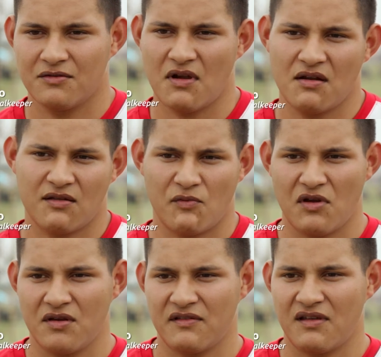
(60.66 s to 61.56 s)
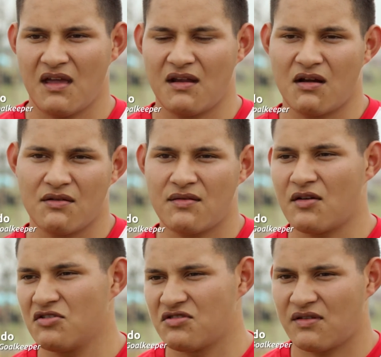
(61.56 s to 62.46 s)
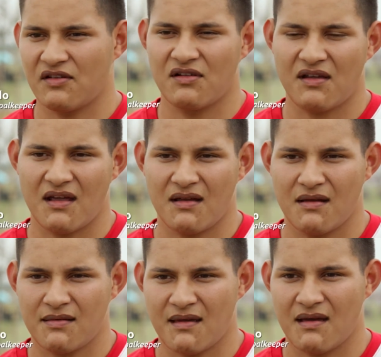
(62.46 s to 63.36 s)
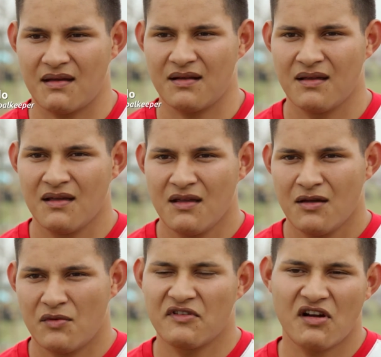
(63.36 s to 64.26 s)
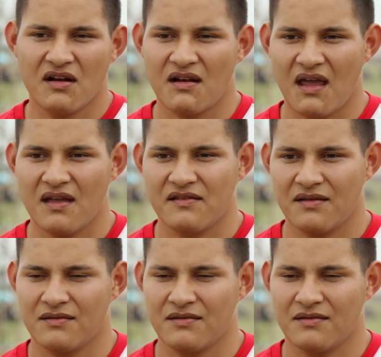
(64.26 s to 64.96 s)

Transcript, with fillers: Great experience getting all these coaches to look at us, and we're turning heads.